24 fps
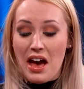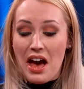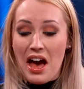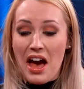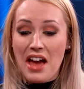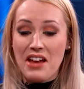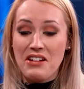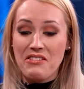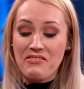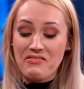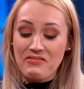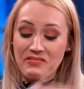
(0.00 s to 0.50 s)

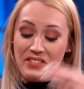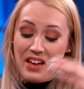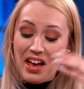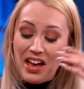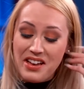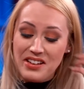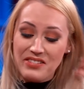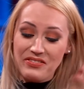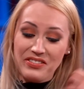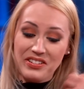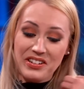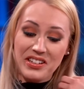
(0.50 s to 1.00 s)
I don't,
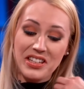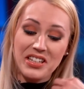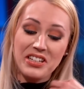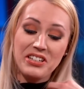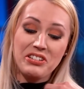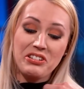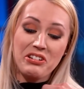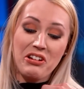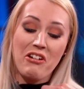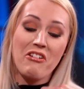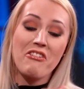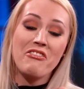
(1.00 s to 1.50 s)
I
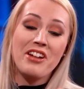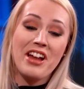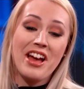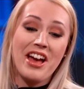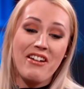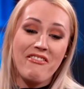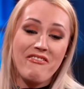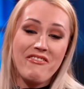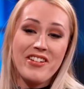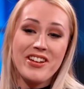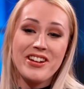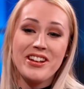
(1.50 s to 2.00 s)
really don't
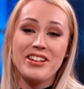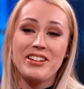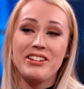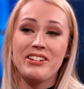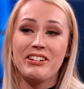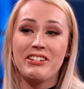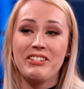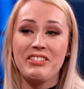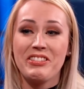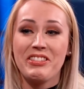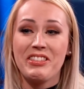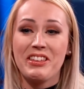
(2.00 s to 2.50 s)
have any
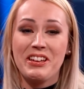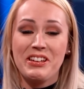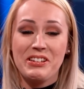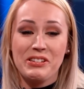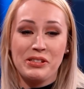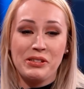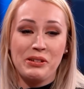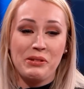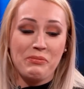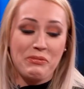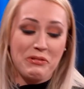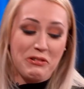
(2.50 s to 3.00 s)
good
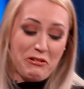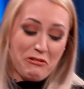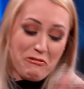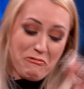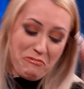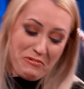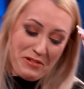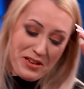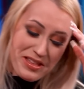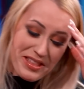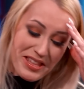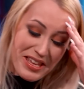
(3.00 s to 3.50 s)
things
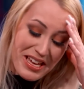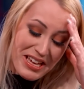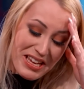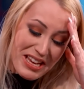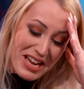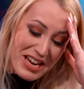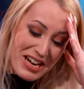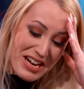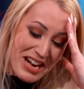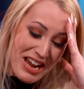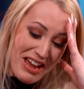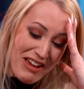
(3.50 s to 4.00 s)
about me. Like,
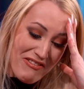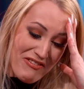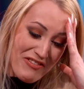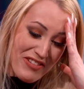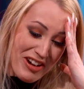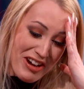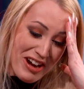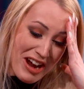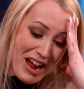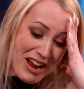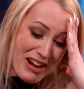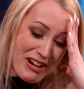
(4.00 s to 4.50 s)
I
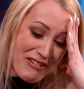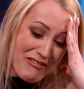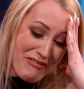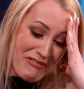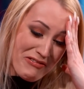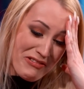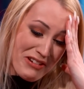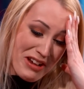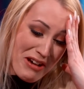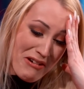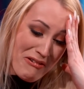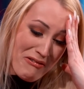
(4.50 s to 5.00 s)
never, I
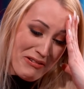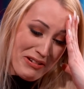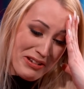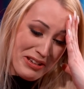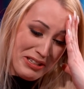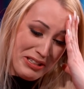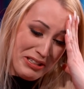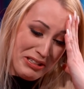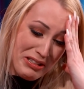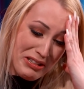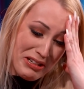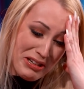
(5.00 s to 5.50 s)
don't know
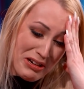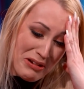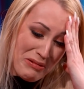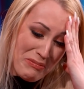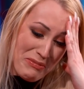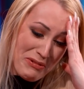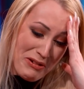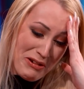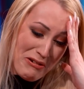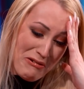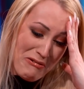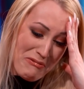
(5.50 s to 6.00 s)
what's good
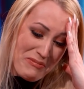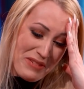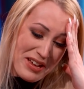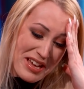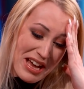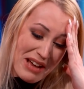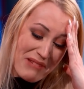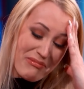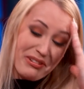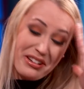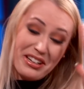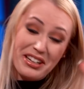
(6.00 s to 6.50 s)
about
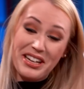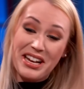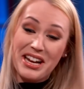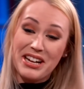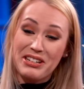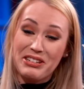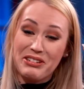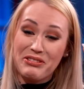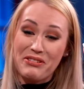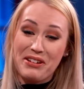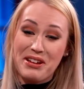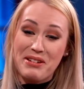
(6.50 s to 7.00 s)
me. I'm good
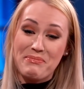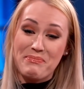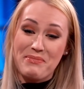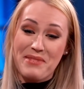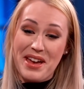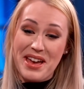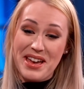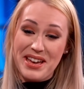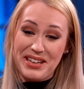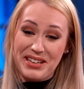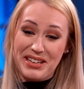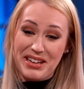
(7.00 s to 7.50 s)
at doing
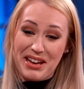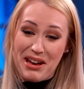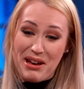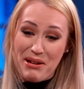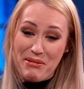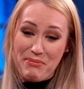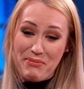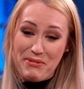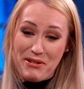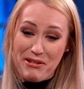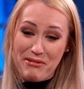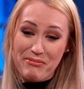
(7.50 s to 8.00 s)

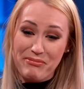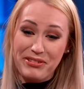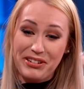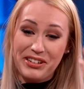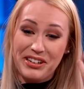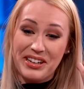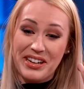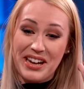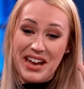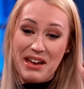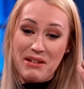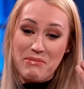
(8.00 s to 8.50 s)
makeup, I'm
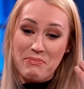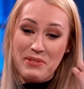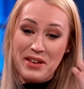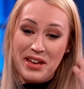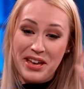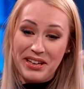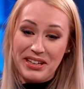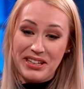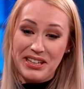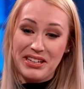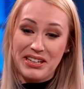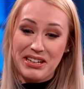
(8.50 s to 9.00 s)
good at
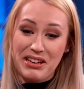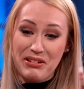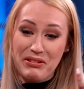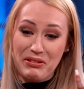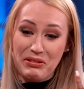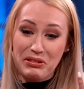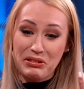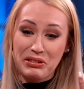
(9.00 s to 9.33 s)
picking out